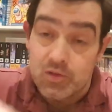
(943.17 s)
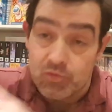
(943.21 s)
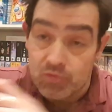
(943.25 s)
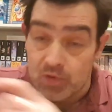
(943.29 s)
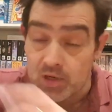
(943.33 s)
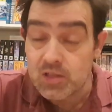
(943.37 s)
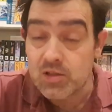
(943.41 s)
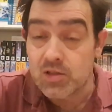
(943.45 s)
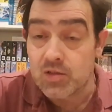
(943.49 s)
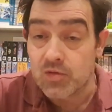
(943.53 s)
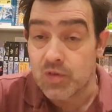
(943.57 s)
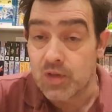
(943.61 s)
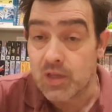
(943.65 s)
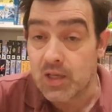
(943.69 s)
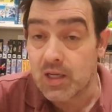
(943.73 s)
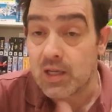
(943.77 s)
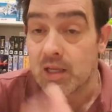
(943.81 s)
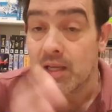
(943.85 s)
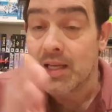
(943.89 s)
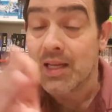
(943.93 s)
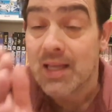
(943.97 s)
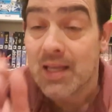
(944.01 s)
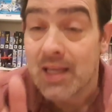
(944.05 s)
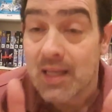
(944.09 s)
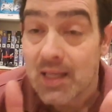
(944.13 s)
The rest of
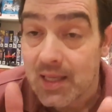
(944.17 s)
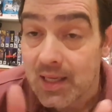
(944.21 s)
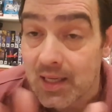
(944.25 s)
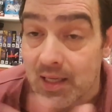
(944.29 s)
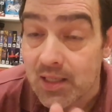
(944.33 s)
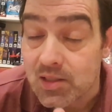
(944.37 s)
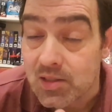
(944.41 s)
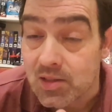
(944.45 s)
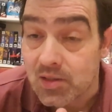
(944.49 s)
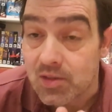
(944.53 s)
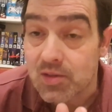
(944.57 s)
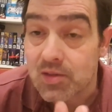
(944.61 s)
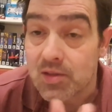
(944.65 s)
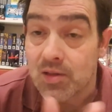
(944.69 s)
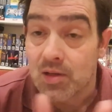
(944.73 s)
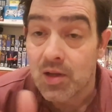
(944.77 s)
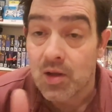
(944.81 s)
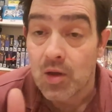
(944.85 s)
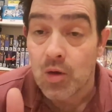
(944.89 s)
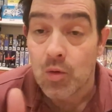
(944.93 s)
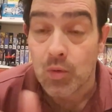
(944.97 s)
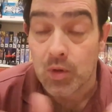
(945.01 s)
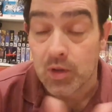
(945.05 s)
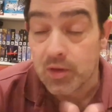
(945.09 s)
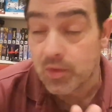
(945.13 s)
it isn't.
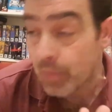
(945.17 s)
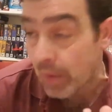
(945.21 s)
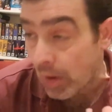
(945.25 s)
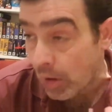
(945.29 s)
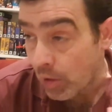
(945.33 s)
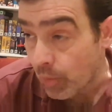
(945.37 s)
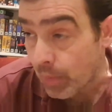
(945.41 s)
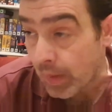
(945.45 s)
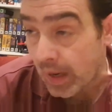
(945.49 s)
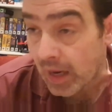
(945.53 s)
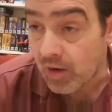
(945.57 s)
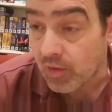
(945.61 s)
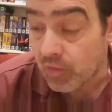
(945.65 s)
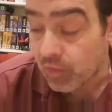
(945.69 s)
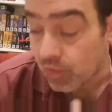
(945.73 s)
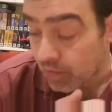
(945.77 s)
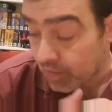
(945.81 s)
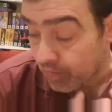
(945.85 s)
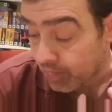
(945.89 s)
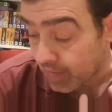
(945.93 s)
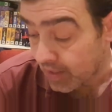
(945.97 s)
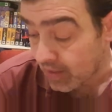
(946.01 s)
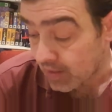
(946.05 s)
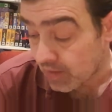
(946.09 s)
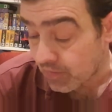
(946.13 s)
Well, the power pack
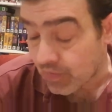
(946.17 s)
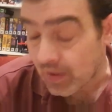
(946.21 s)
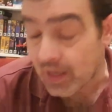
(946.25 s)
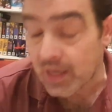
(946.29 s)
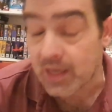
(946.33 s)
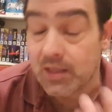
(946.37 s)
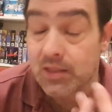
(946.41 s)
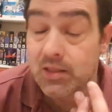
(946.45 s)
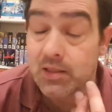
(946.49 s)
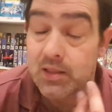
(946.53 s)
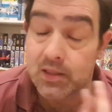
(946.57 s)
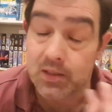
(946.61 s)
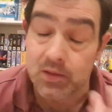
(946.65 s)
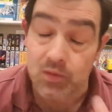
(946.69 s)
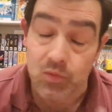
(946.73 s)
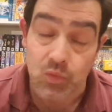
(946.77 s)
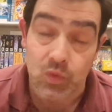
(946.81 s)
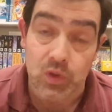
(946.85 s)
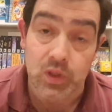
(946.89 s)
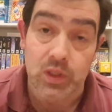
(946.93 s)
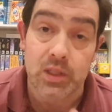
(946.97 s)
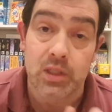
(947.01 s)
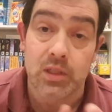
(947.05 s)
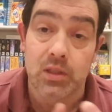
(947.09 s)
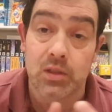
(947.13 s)
for the main device
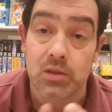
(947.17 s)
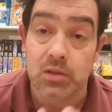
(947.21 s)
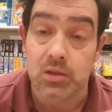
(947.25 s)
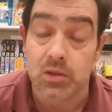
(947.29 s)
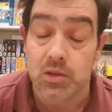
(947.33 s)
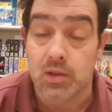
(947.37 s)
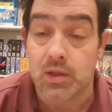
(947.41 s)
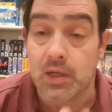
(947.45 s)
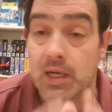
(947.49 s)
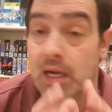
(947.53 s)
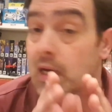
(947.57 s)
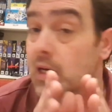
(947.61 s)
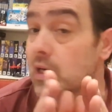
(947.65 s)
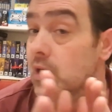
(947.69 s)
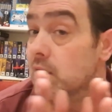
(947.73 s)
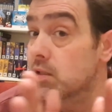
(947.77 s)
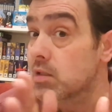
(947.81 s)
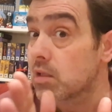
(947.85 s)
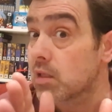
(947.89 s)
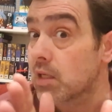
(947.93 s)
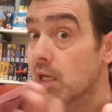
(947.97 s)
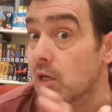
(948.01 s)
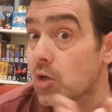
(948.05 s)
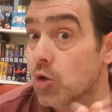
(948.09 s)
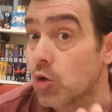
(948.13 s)
isn't working, so I
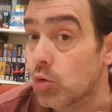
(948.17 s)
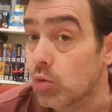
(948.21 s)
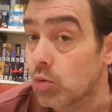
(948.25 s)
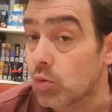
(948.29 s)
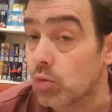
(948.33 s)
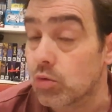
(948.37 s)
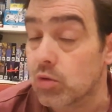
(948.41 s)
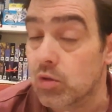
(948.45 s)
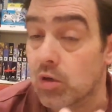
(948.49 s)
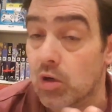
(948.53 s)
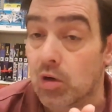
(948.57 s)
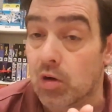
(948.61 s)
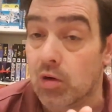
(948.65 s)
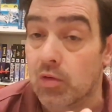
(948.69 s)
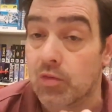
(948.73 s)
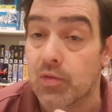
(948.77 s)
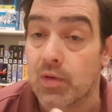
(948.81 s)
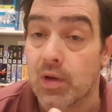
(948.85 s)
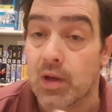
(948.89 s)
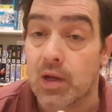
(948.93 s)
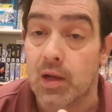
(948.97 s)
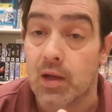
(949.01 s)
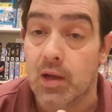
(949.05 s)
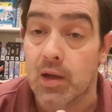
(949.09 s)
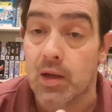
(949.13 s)
need to get hold
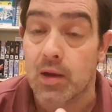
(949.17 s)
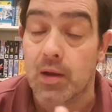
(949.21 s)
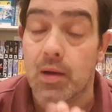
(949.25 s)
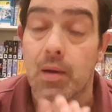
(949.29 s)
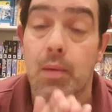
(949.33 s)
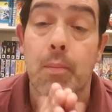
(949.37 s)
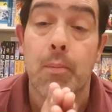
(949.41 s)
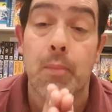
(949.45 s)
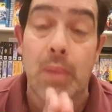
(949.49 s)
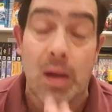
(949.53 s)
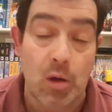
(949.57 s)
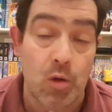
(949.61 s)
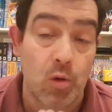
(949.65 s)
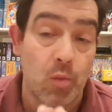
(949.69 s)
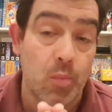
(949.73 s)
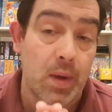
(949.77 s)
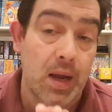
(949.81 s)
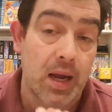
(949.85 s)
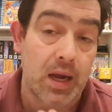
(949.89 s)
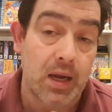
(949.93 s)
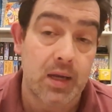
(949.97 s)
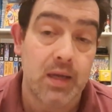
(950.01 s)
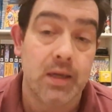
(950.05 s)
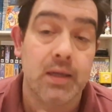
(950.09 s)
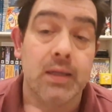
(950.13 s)
of a power
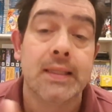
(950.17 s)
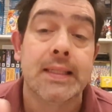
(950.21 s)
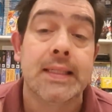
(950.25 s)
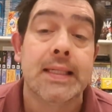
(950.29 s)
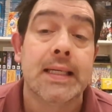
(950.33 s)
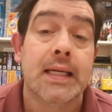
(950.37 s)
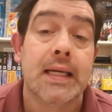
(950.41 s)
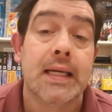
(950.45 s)
pack.